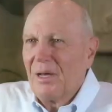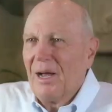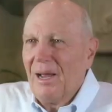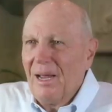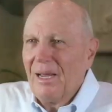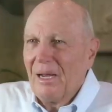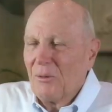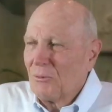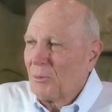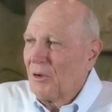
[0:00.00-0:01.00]
BIA.
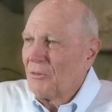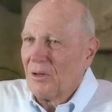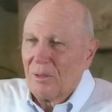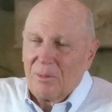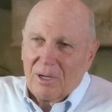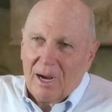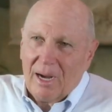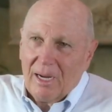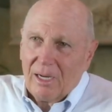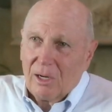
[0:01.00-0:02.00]
I was president of the
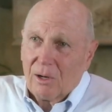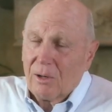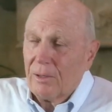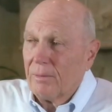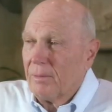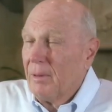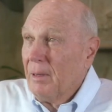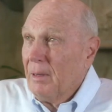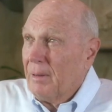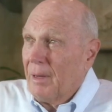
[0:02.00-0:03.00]
BIA here in
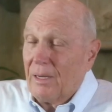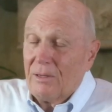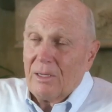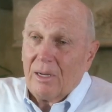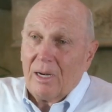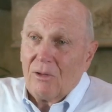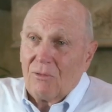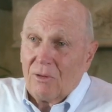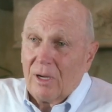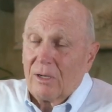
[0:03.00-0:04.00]

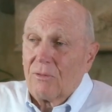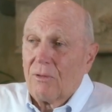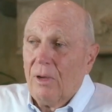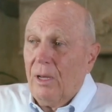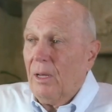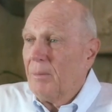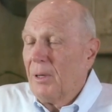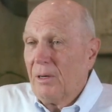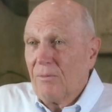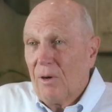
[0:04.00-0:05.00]
1996.
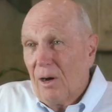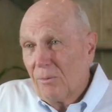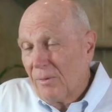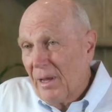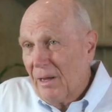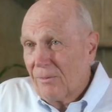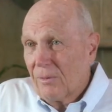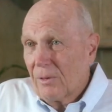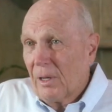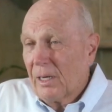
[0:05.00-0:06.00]
Been involved in that
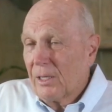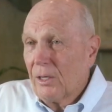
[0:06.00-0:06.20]
for a lot of